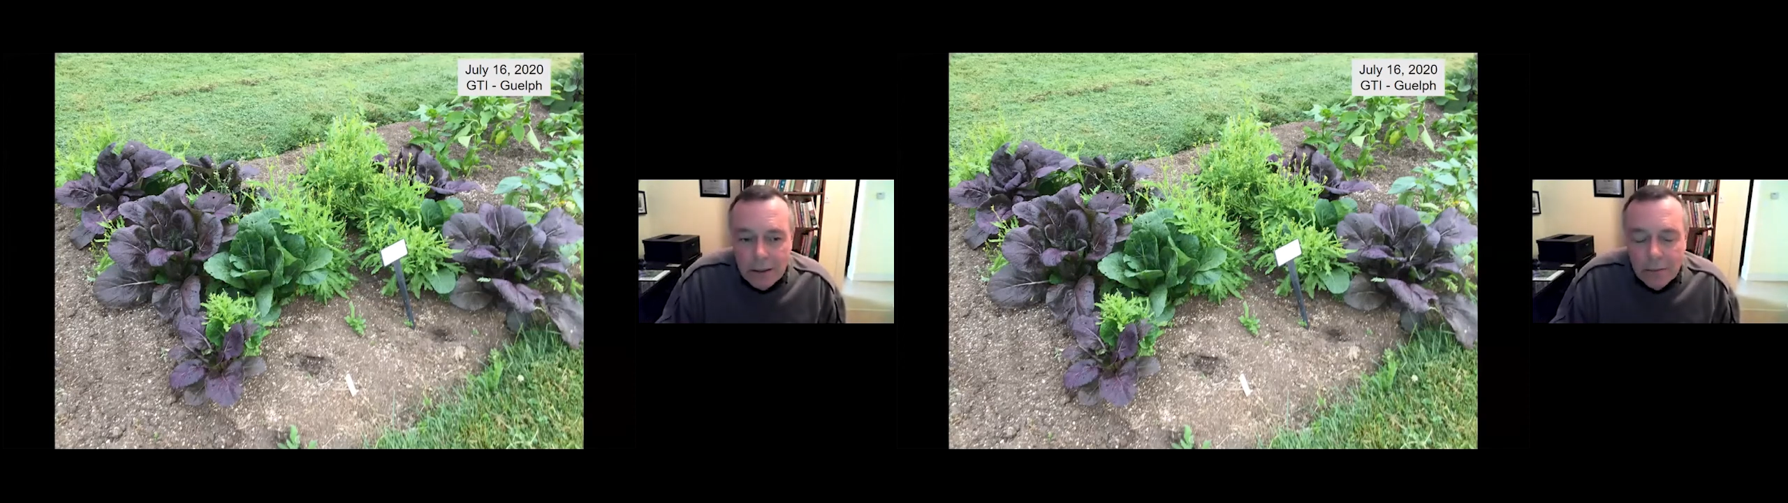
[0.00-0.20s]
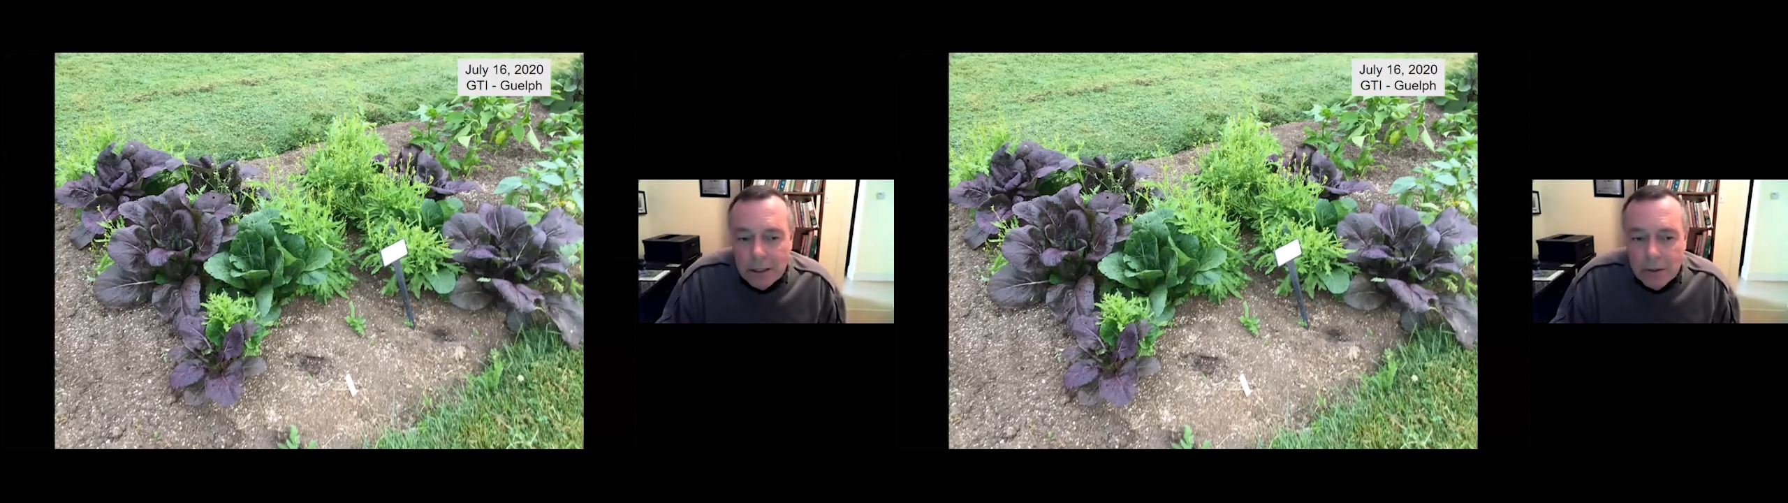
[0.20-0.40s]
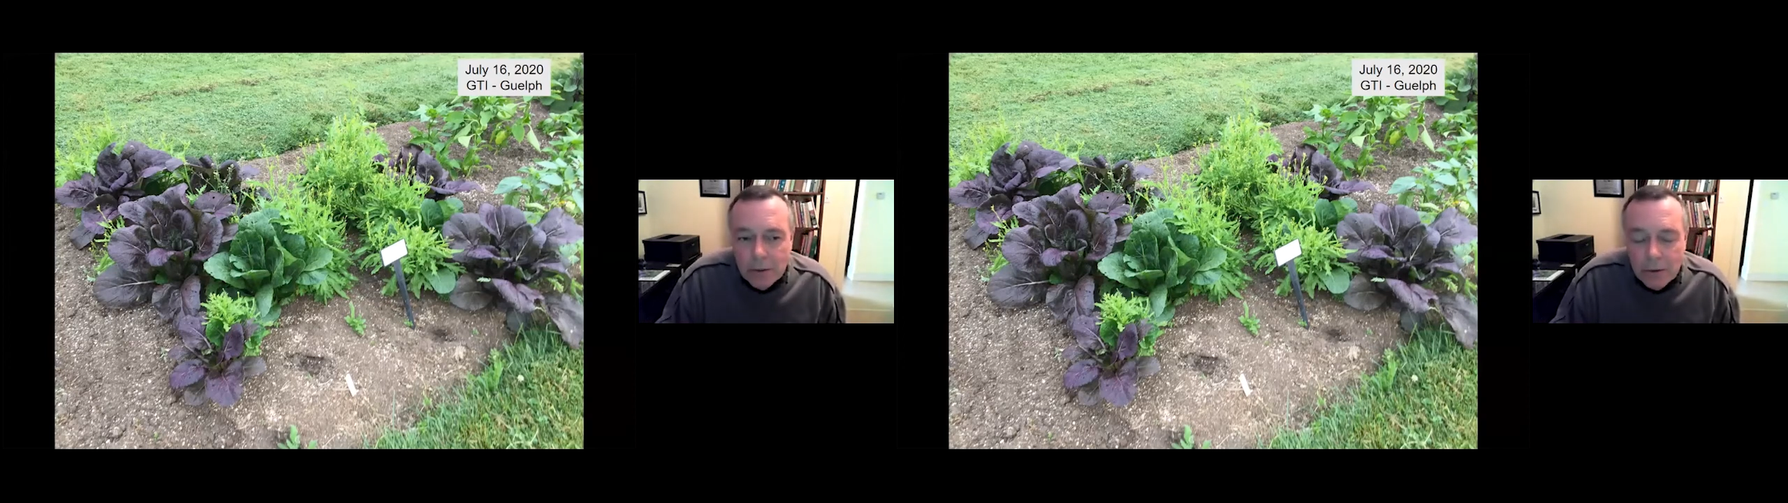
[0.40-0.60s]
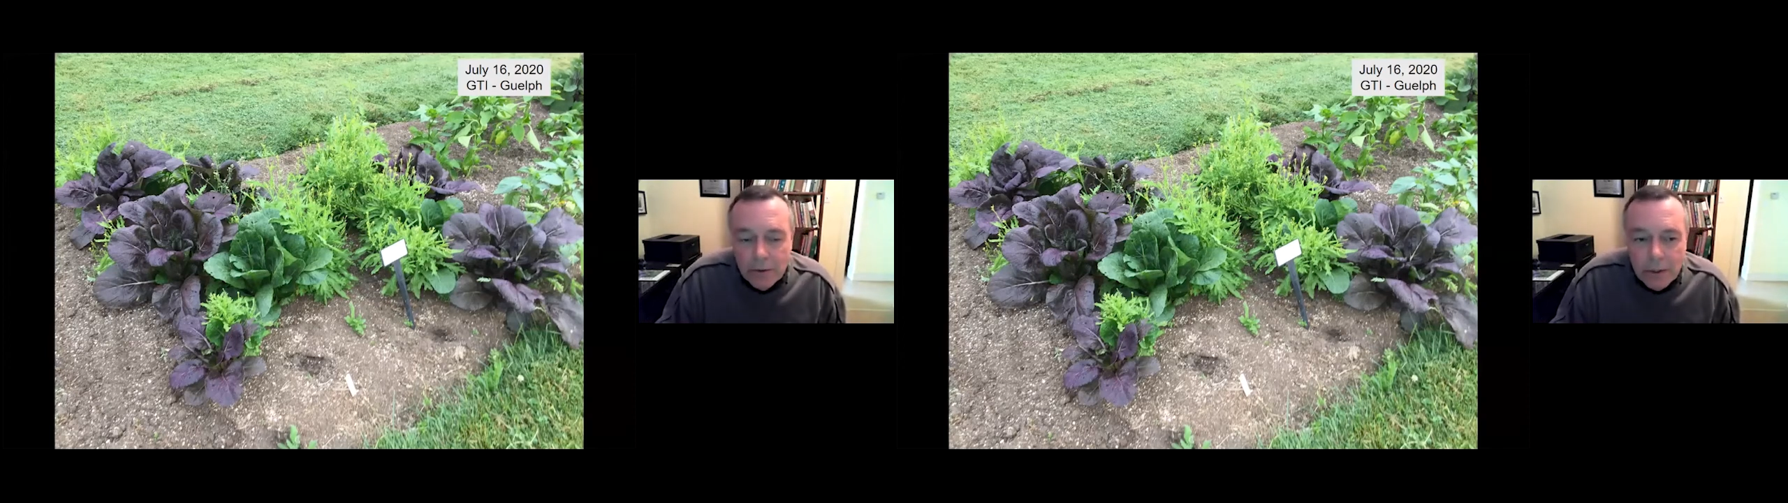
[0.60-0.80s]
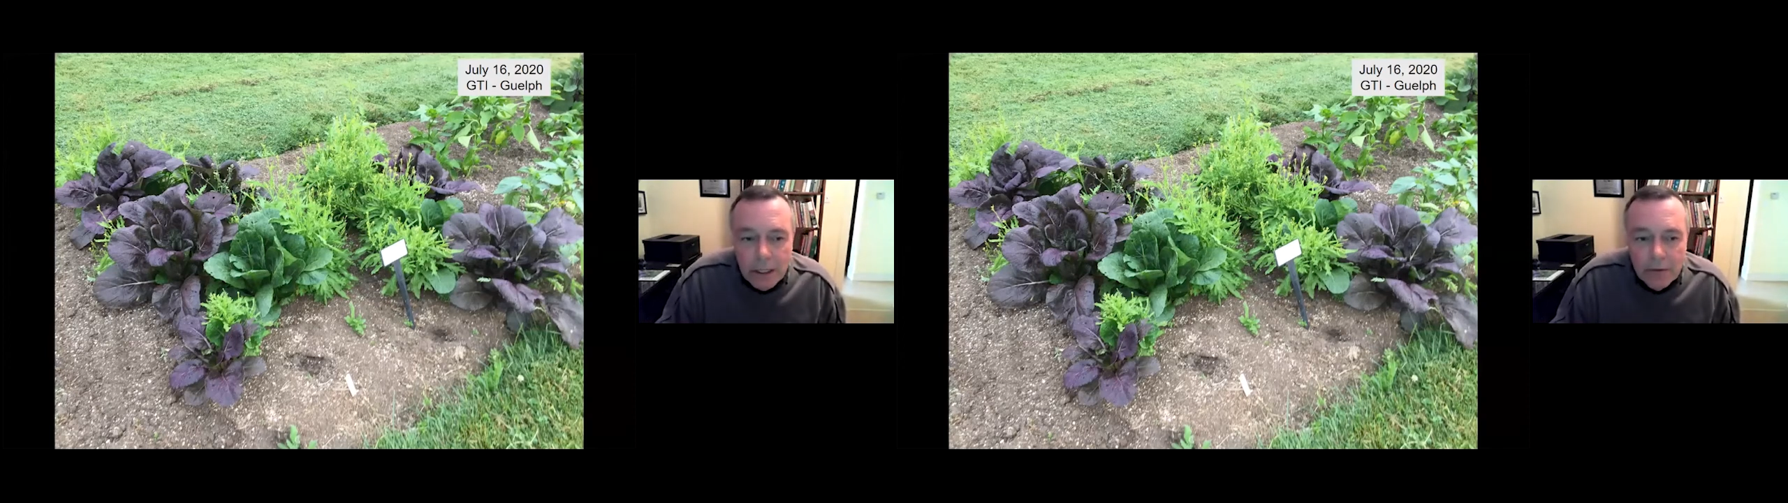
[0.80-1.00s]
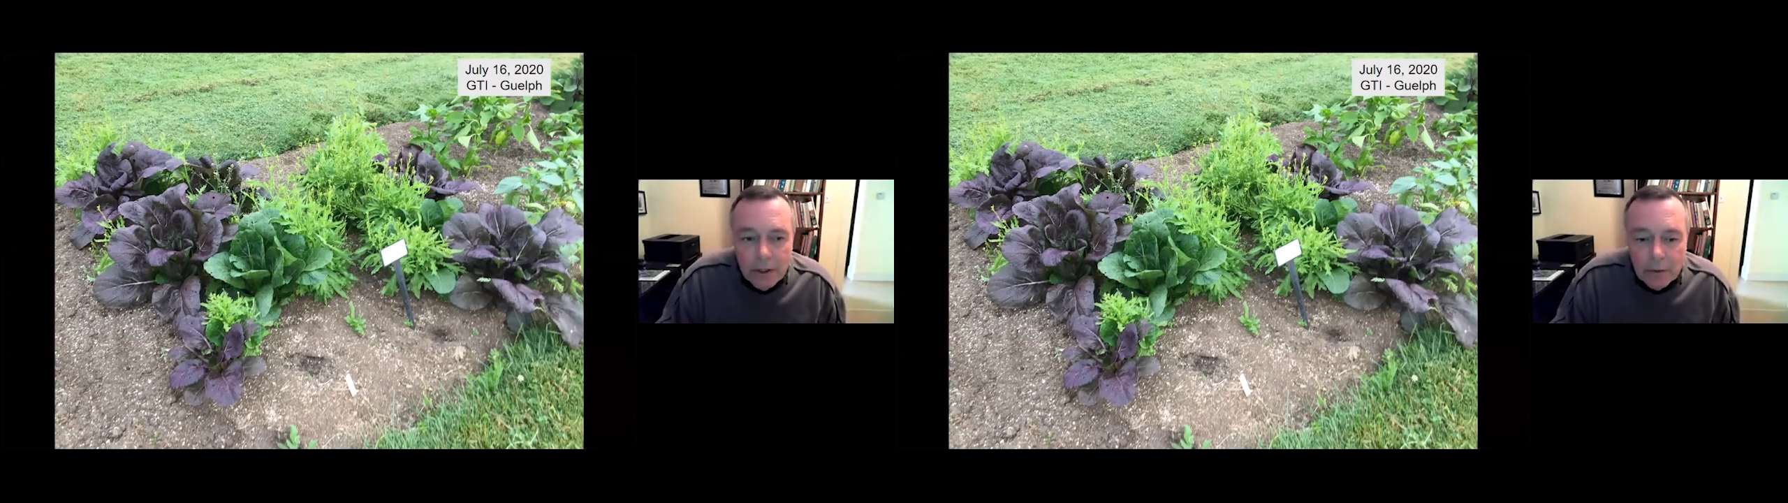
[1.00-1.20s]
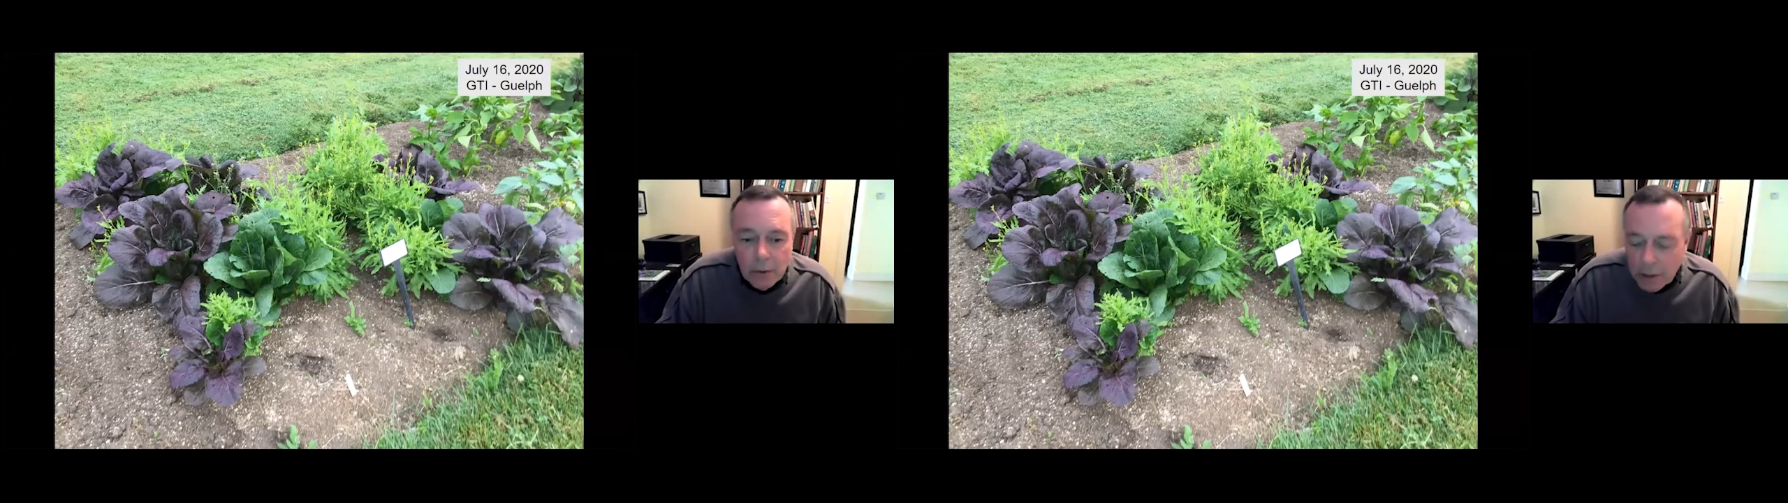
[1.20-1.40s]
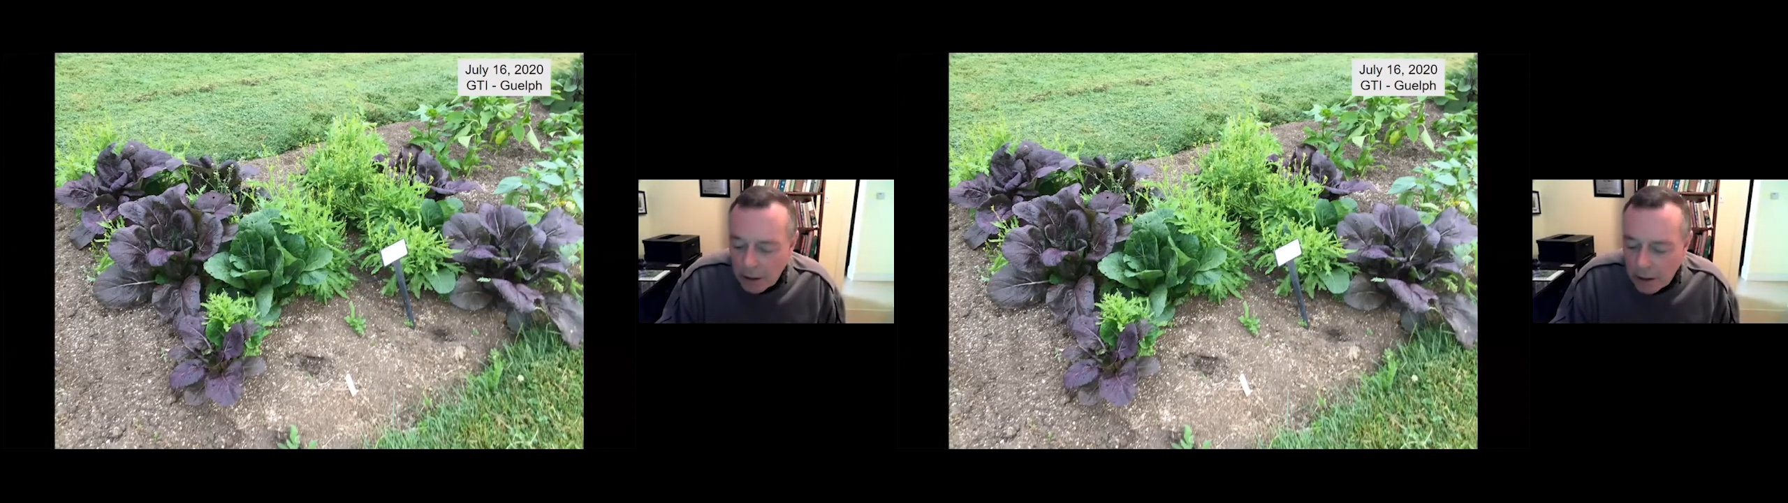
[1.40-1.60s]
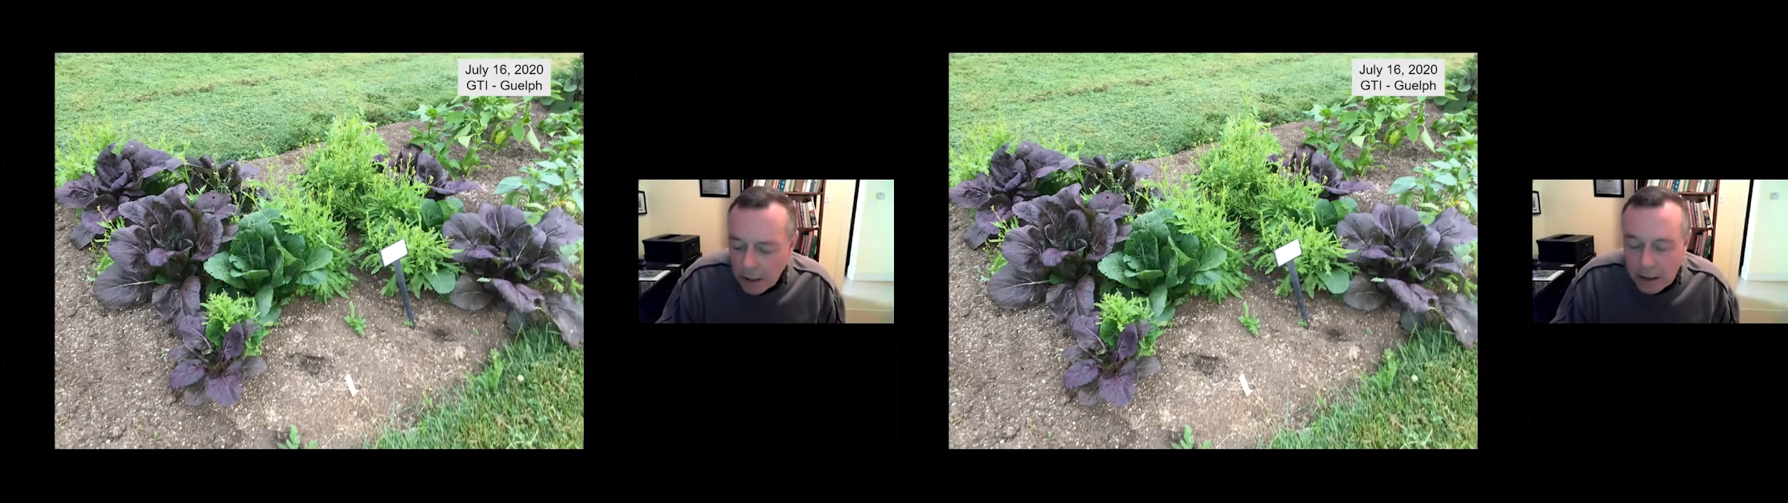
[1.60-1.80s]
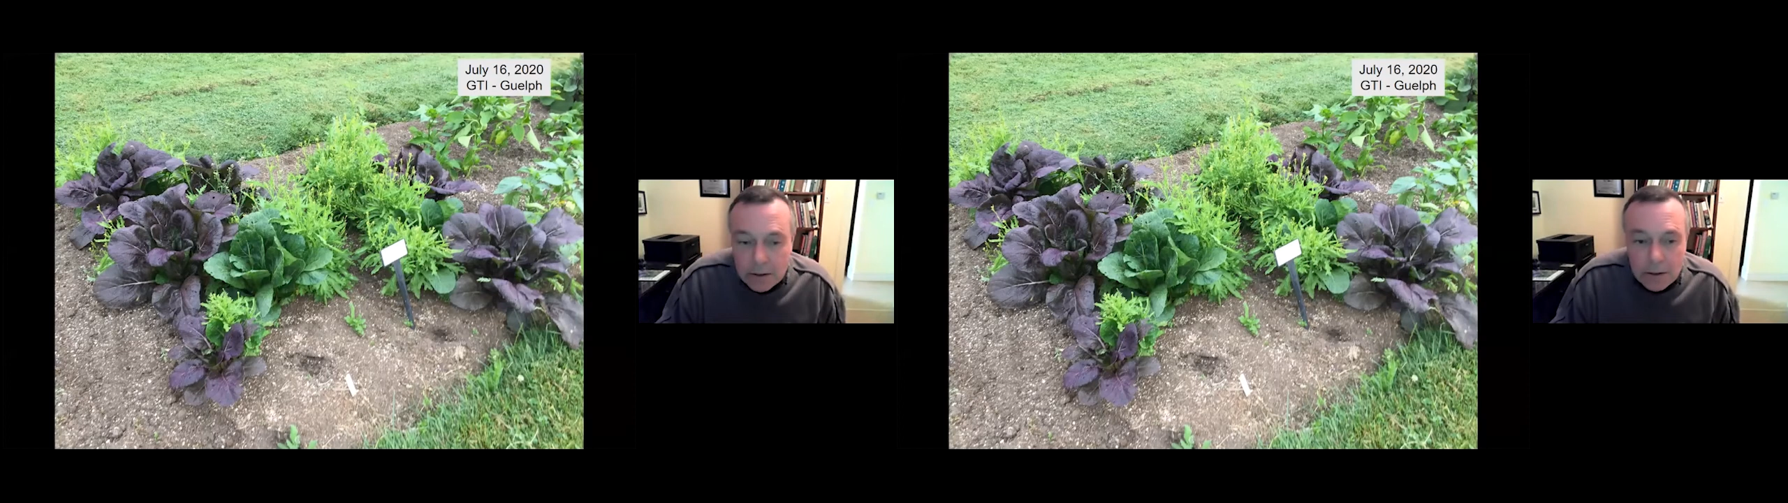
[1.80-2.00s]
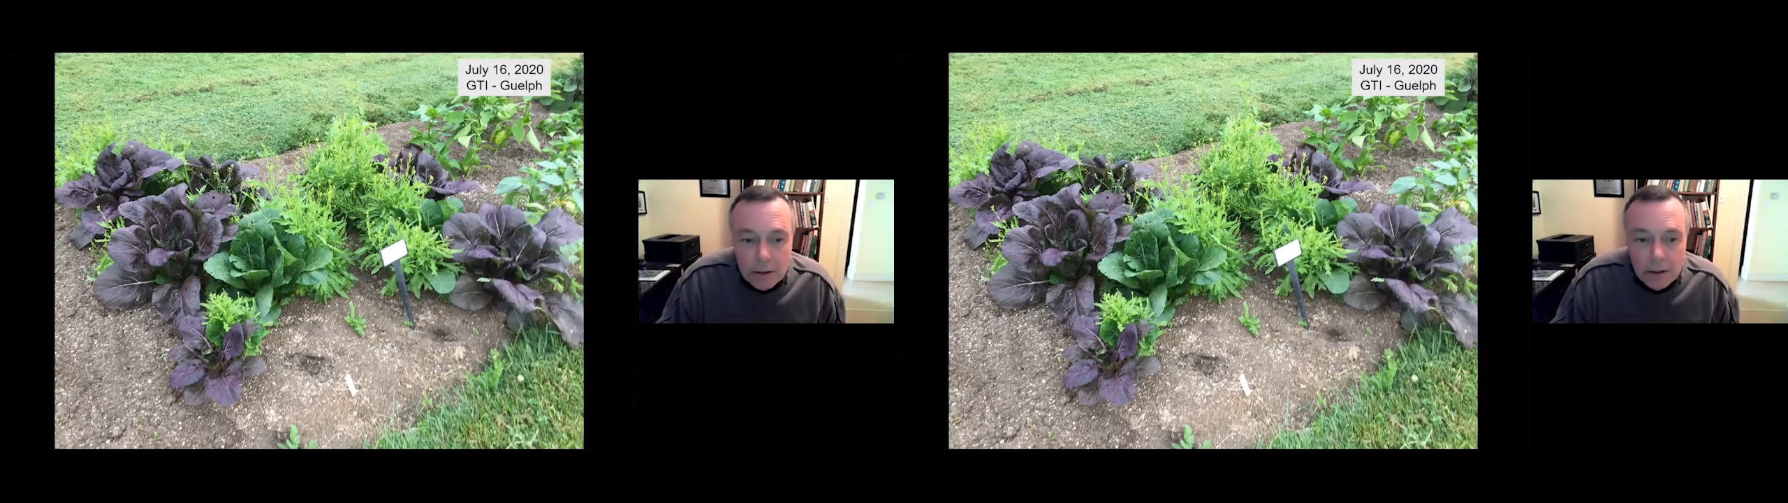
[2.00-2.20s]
I mean, 2 or 3, I think, repeated cuttings.